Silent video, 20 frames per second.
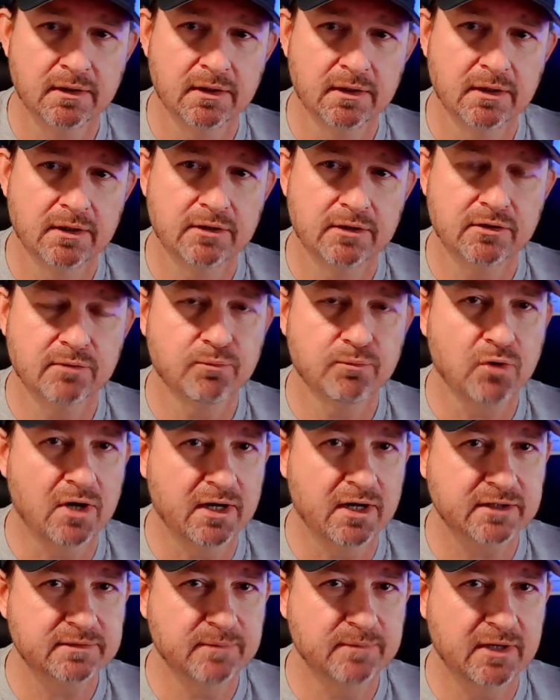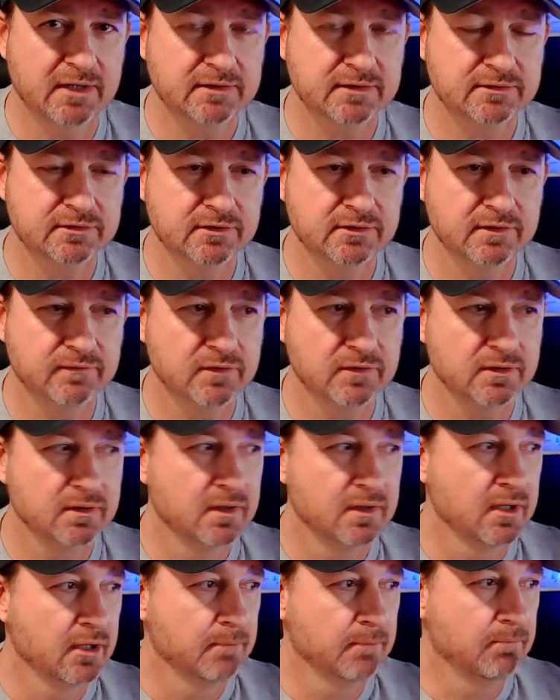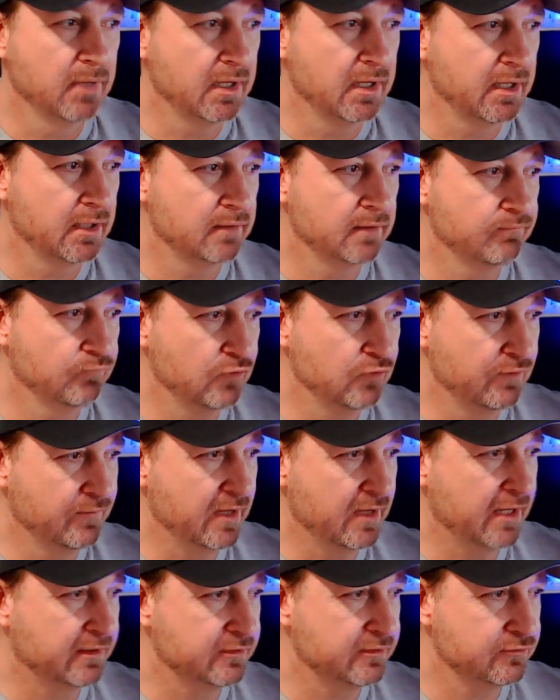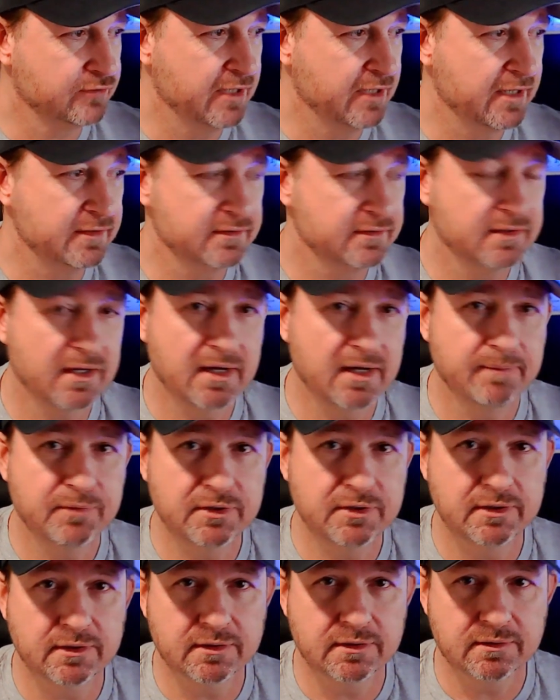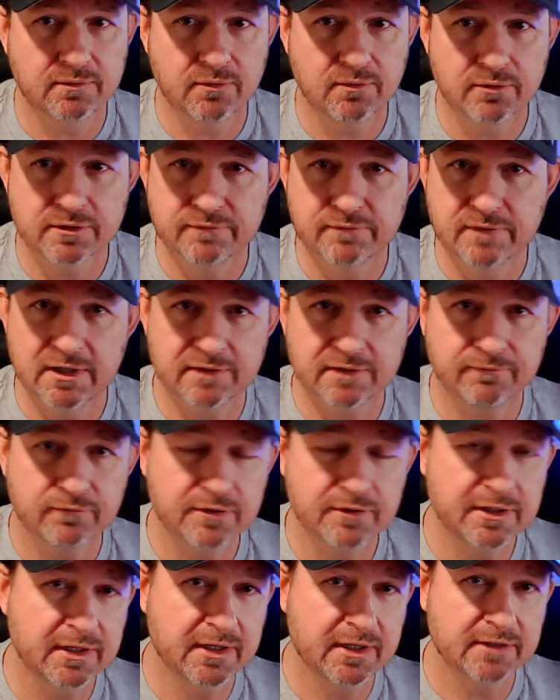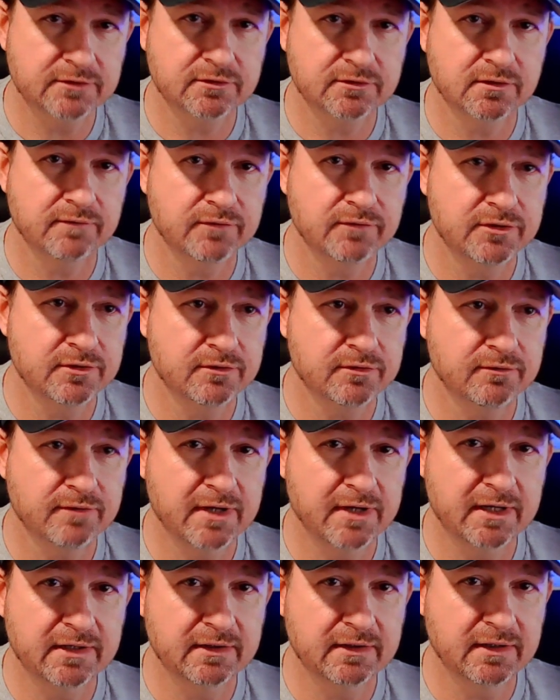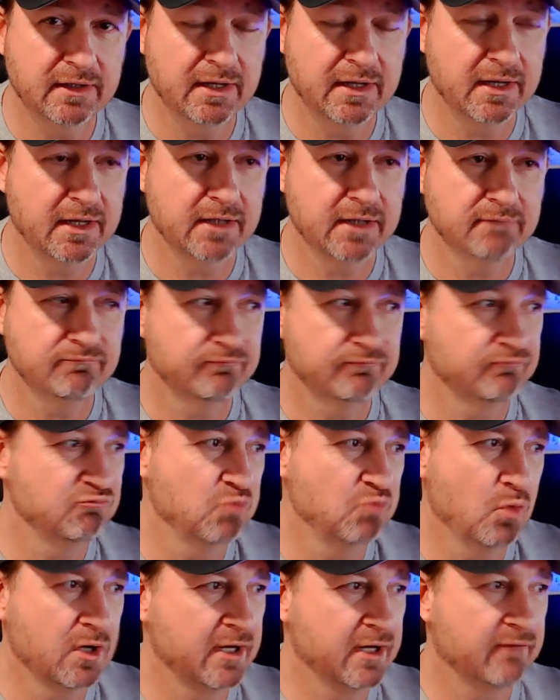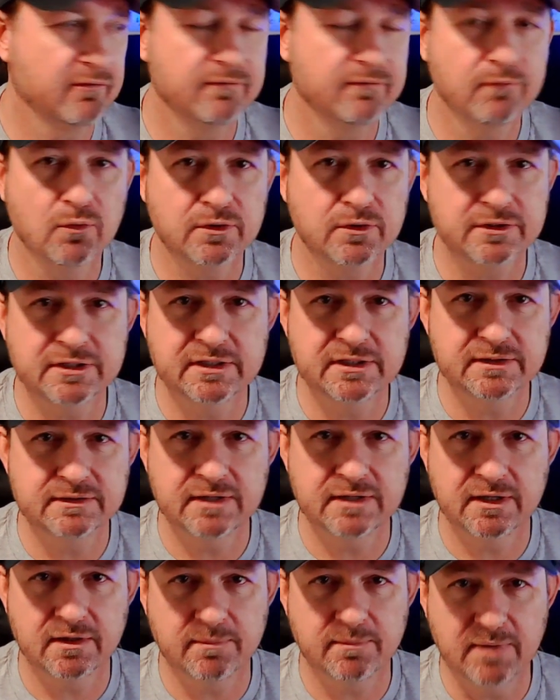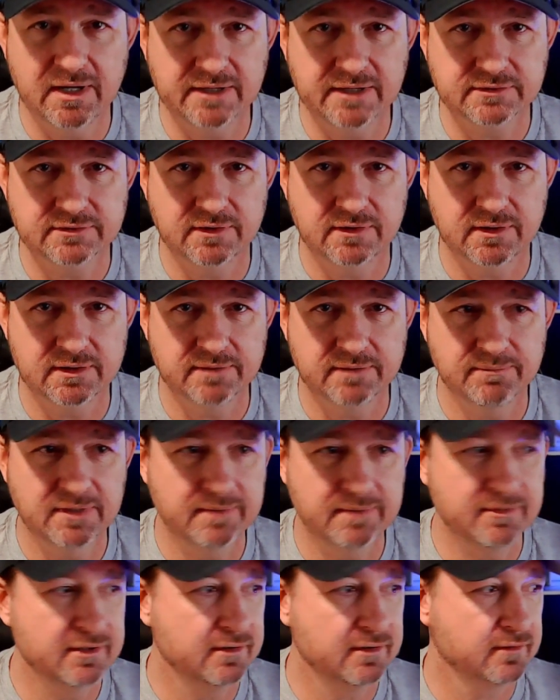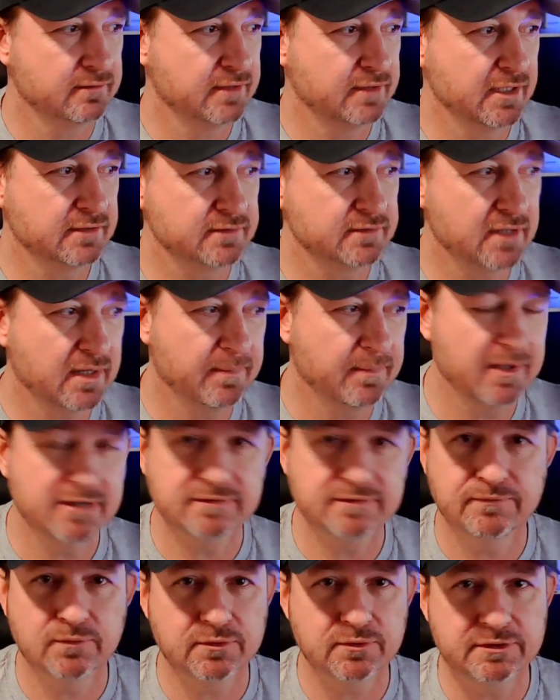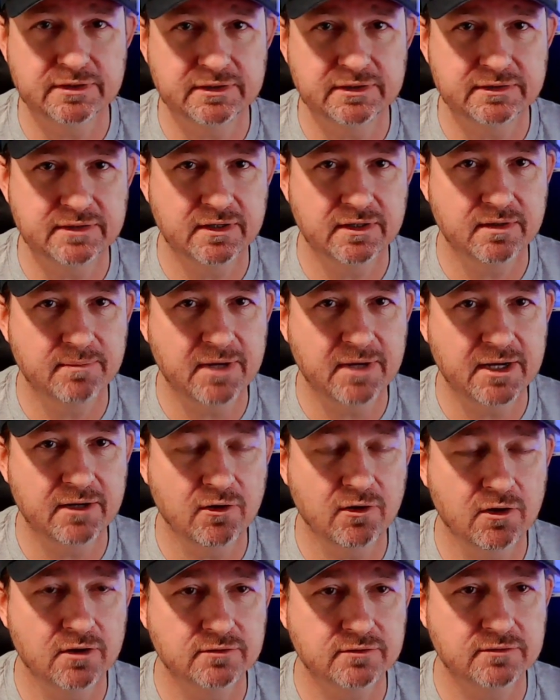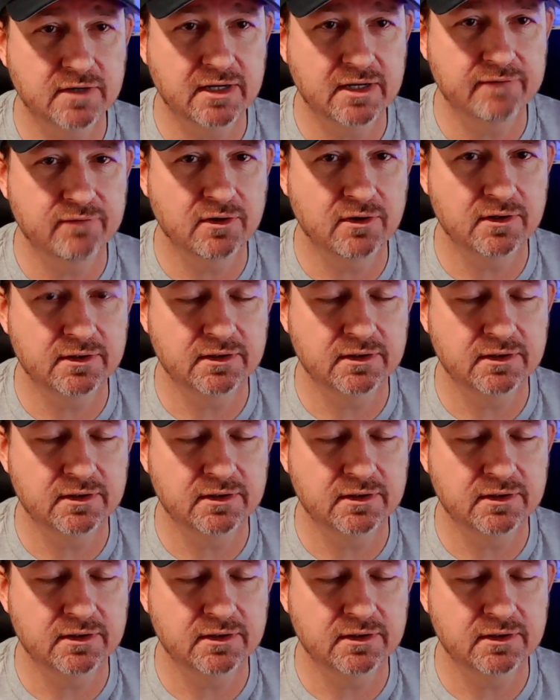your Proxmox server. But you've got your desktop here, or you've got a FreeNAS server you created that had whatever 14 terabytes on it. Maybe your desktop has a 14 terabyte hard drive on it.